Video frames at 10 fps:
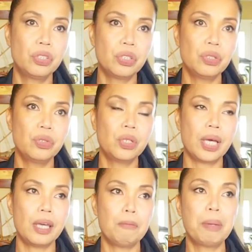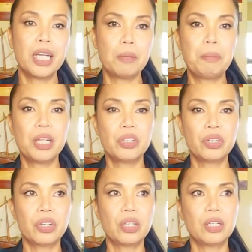do a
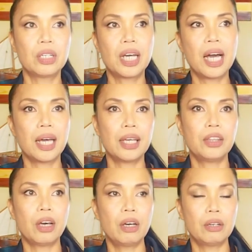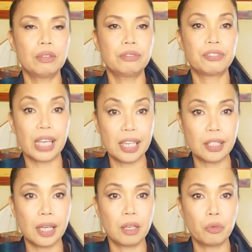bodybuilder kind of
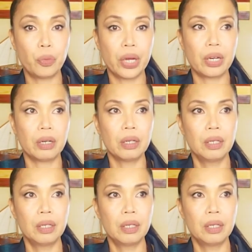eating where